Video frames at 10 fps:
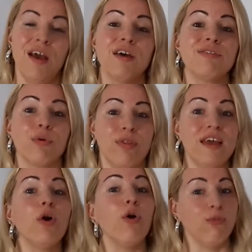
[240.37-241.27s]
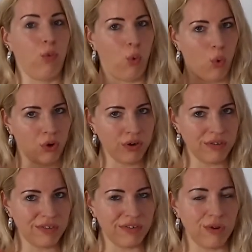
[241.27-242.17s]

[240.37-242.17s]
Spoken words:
So then, of course,